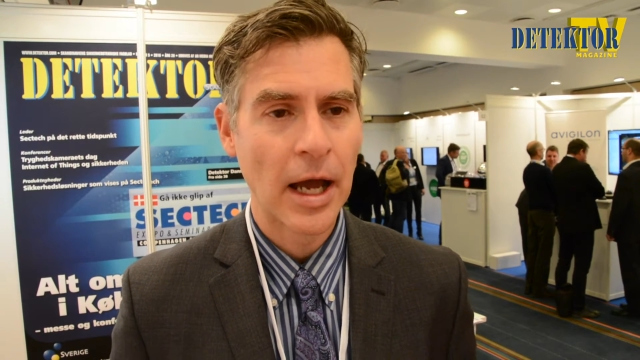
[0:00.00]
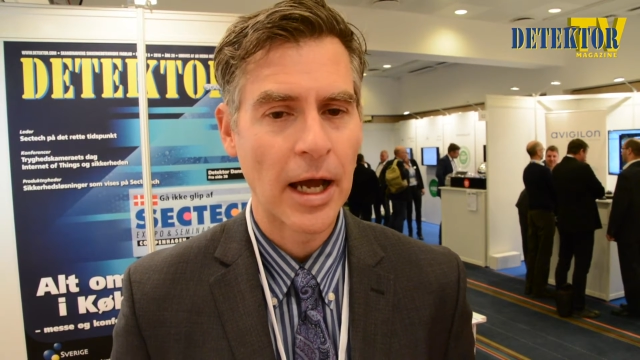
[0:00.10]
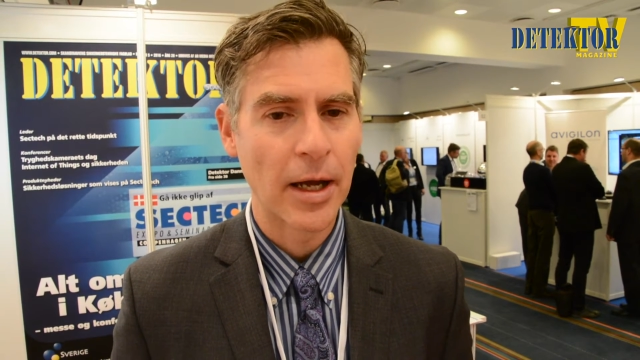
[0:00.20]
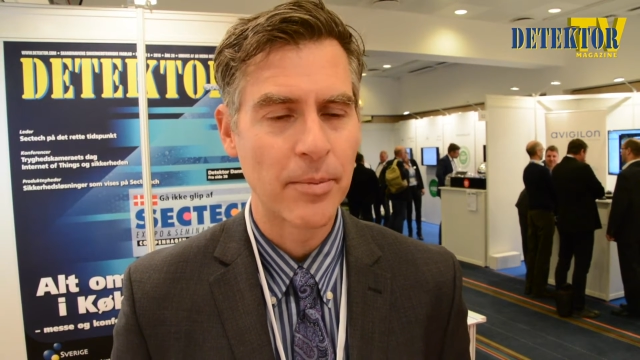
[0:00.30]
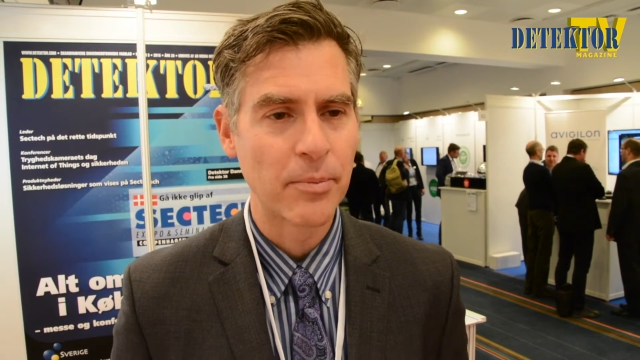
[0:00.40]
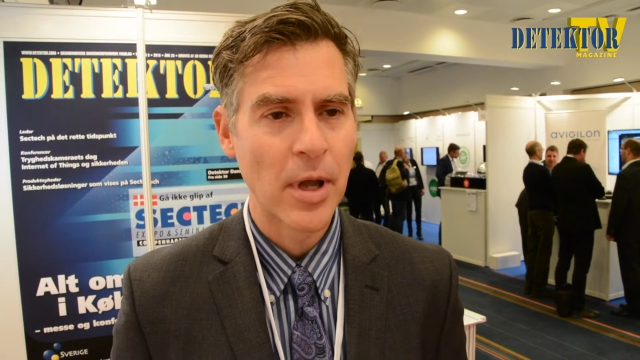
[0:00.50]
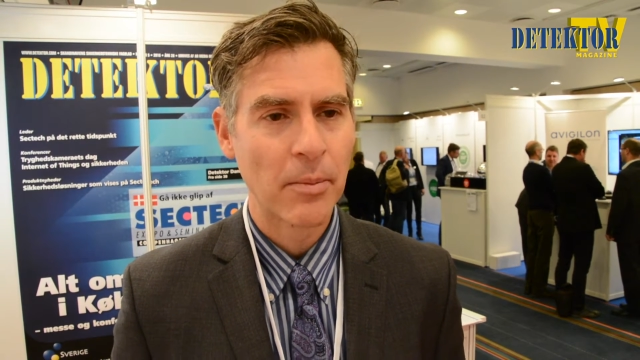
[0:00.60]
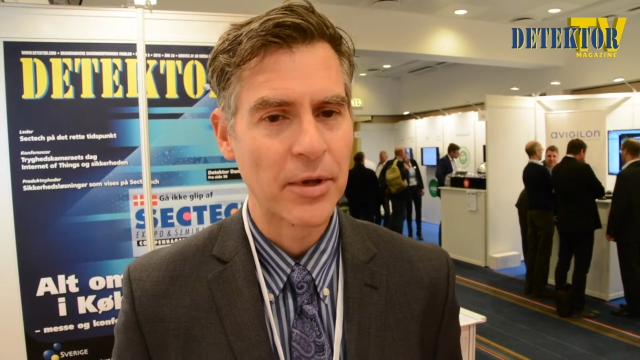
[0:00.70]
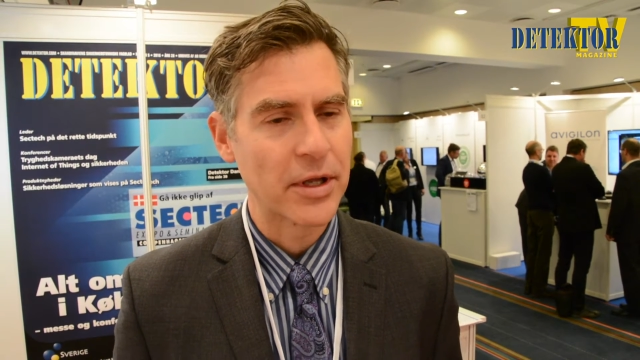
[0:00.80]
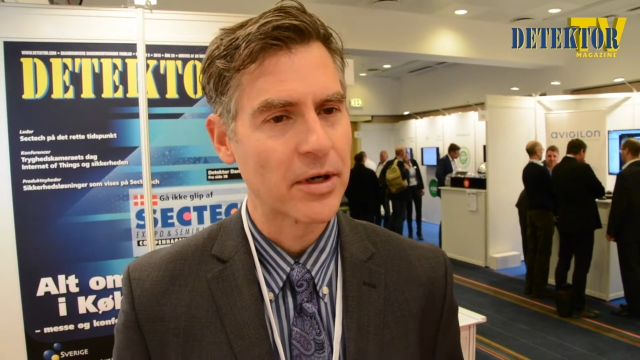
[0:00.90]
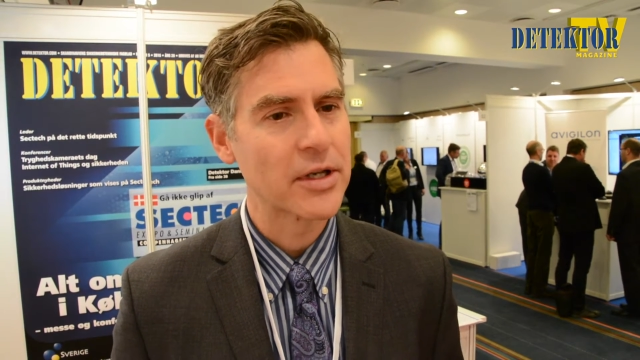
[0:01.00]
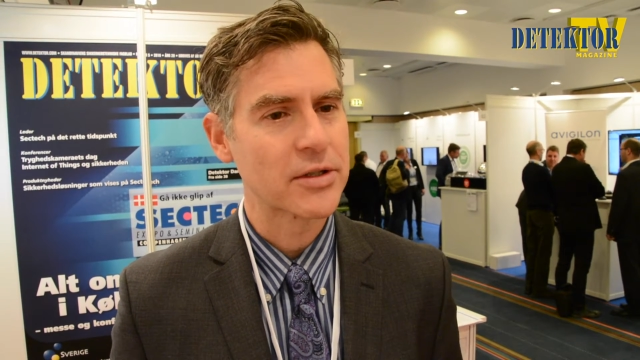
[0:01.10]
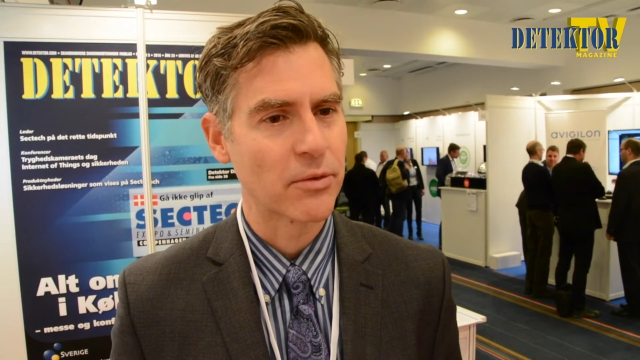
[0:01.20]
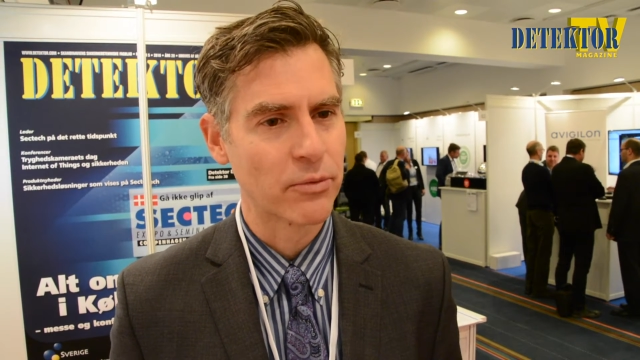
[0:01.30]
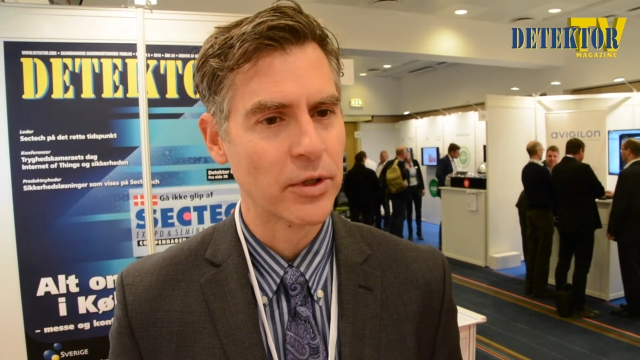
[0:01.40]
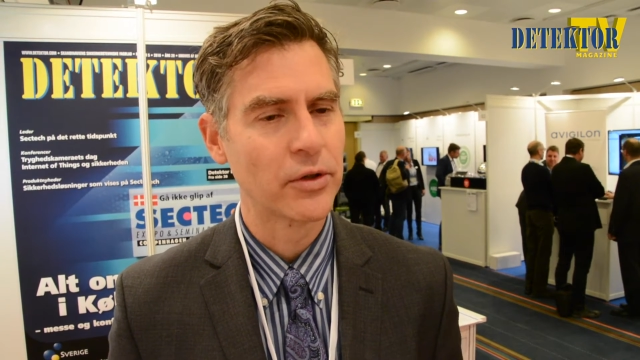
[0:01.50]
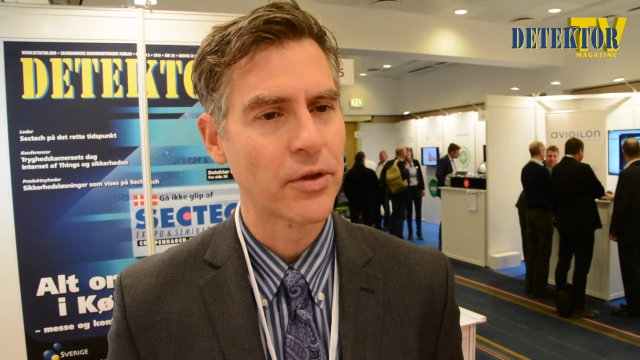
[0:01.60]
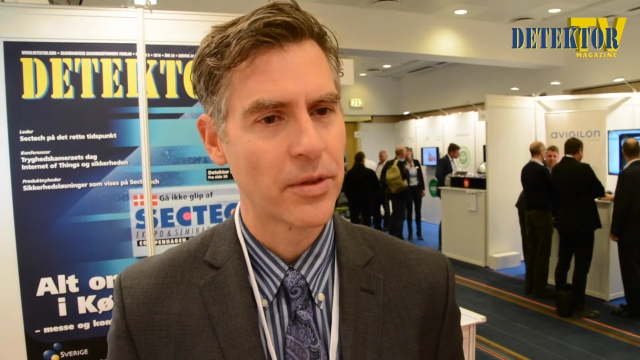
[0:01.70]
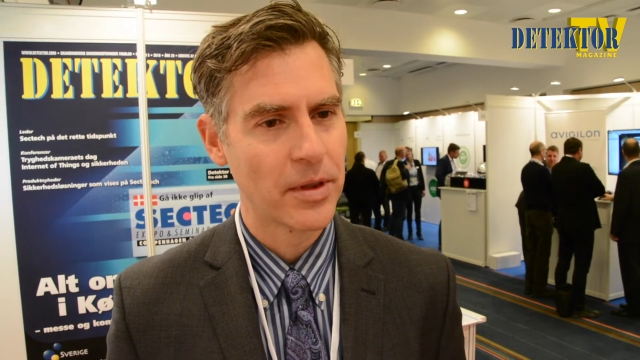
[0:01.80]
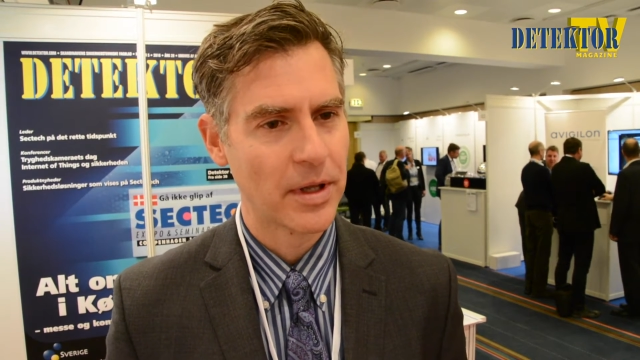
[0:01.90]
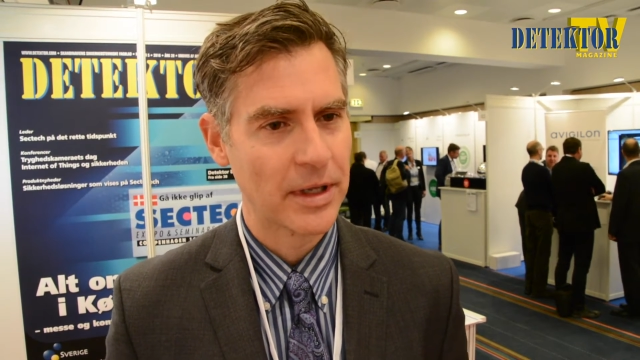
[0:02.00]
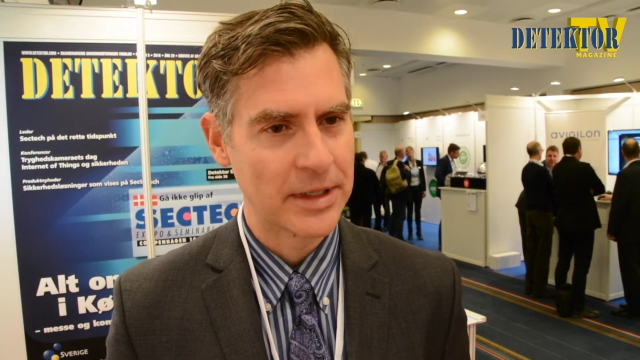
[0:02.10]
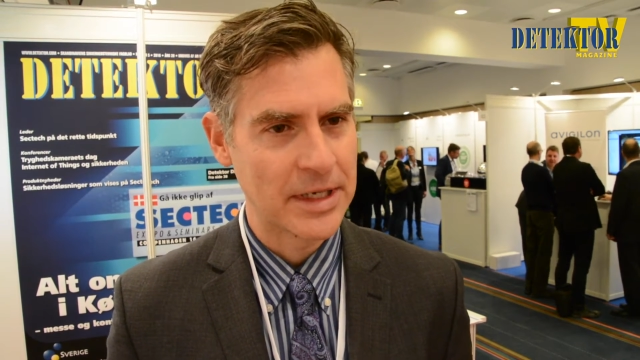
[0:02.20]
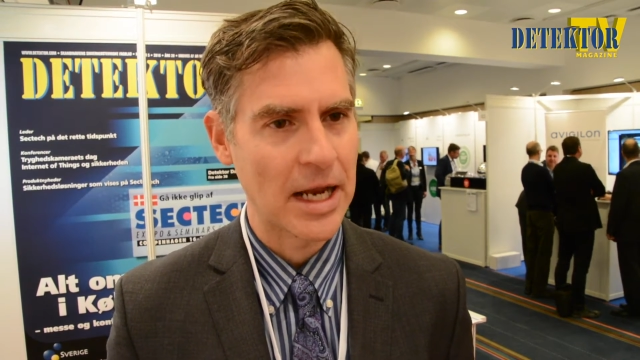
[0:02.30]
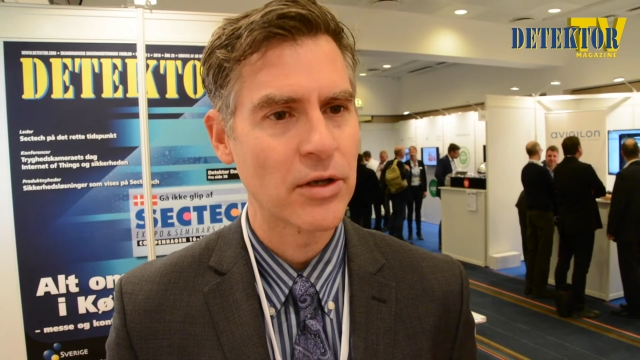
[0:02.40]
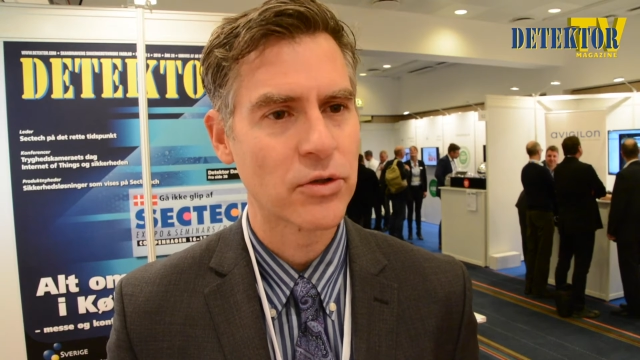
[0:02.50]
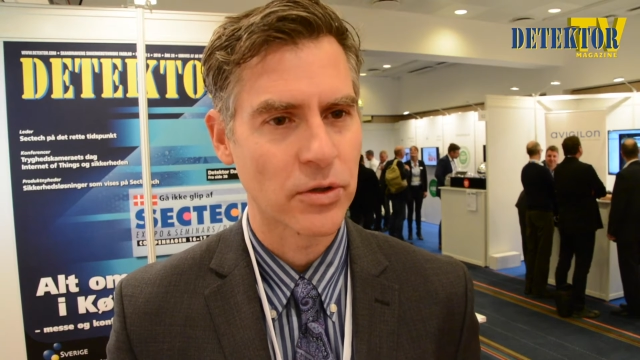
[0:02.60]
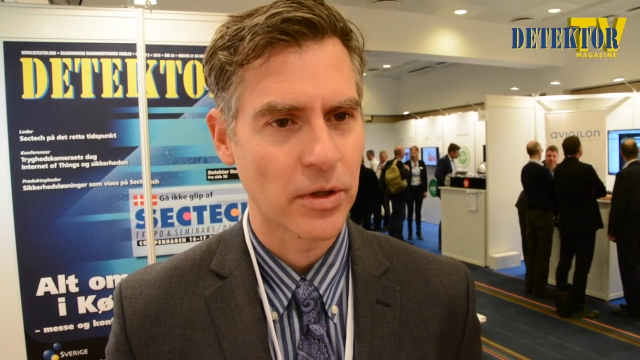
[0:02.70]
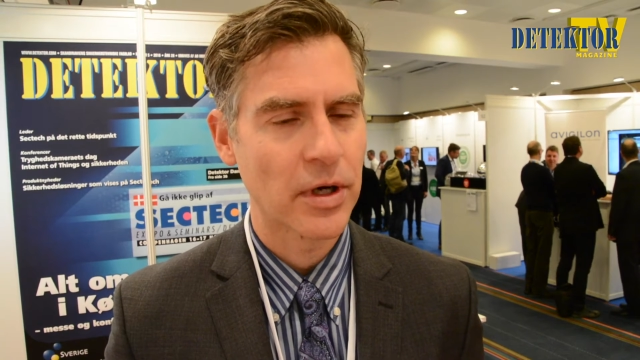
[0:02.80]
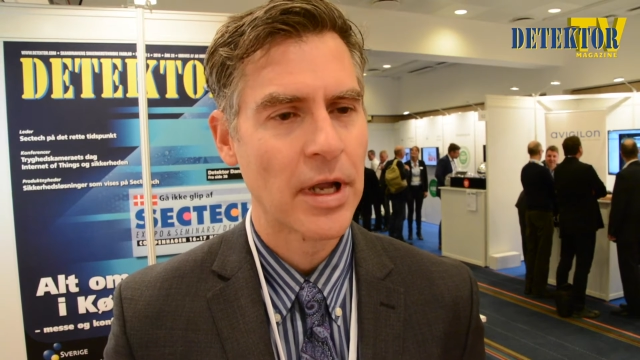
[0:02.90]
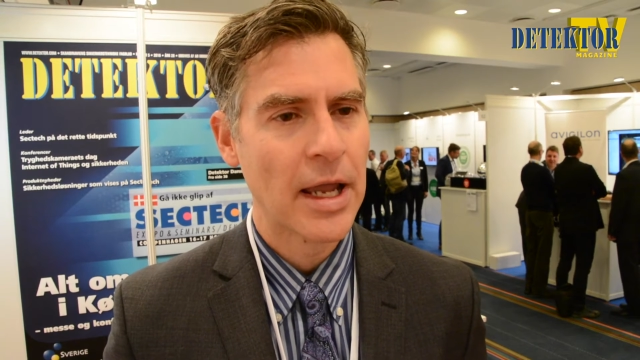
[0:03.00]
But there is a real danger